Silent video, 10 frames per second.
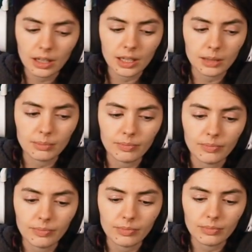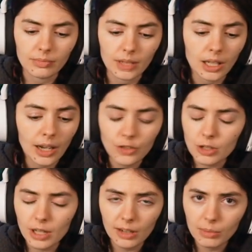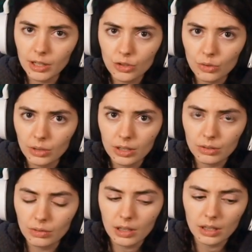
Um, and I've just kind of been enjoying doing